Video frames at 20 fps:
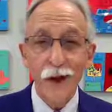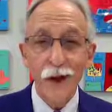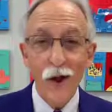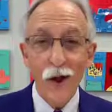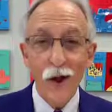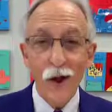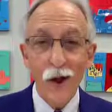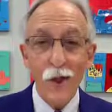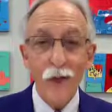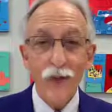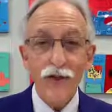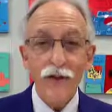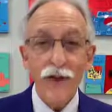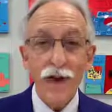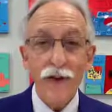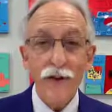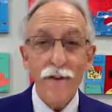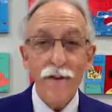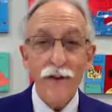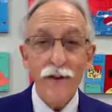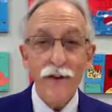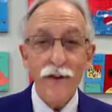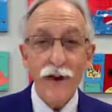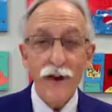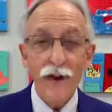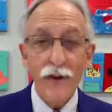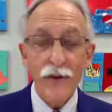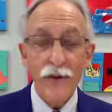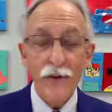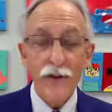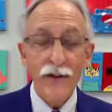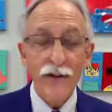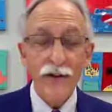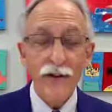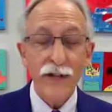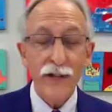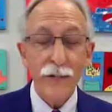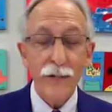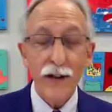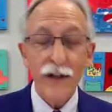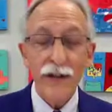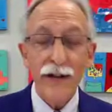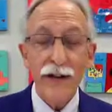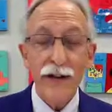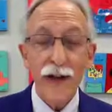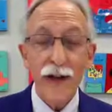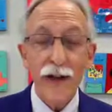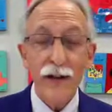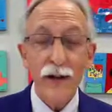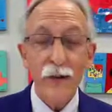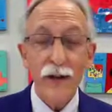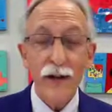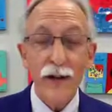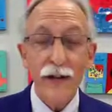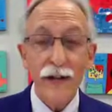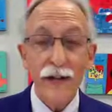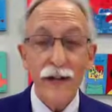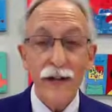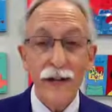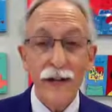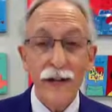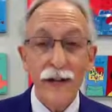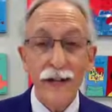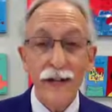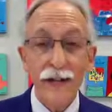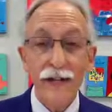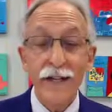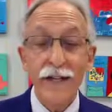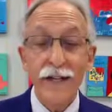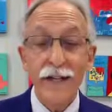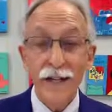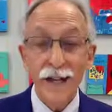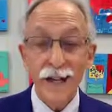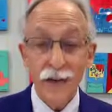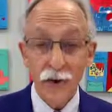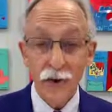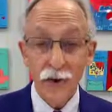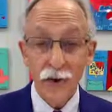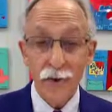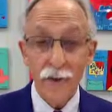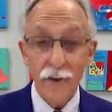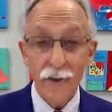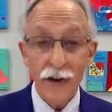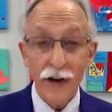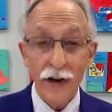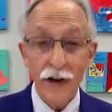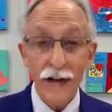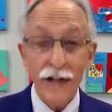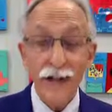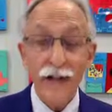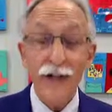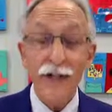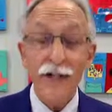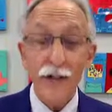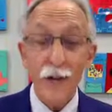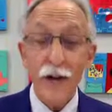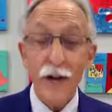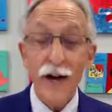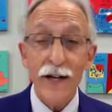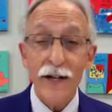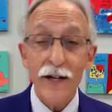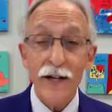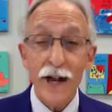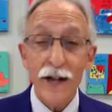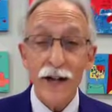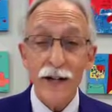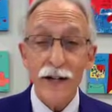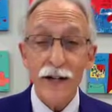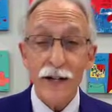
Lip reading: who are trying to figure out who they're going to spend the night with to think you're funny, it's quite a challenge.